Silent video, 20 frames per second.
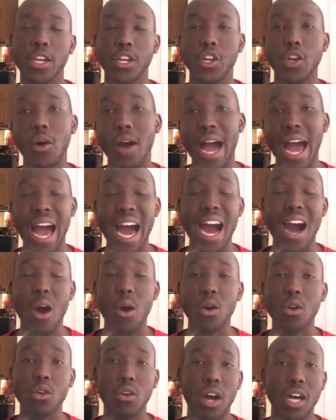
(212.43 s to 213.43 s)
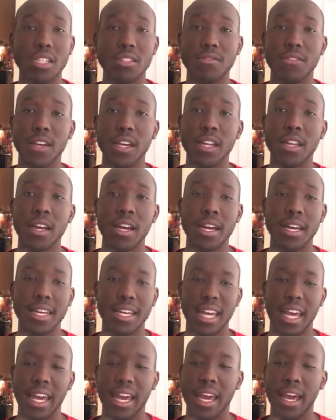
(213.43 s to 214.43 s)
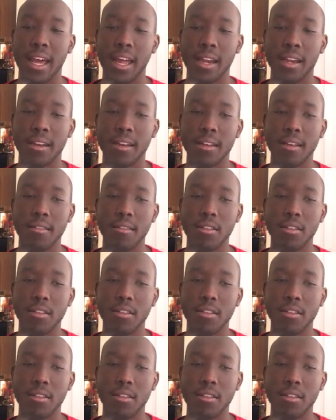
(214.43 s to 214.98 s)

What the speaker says: You know, how CrossFit can,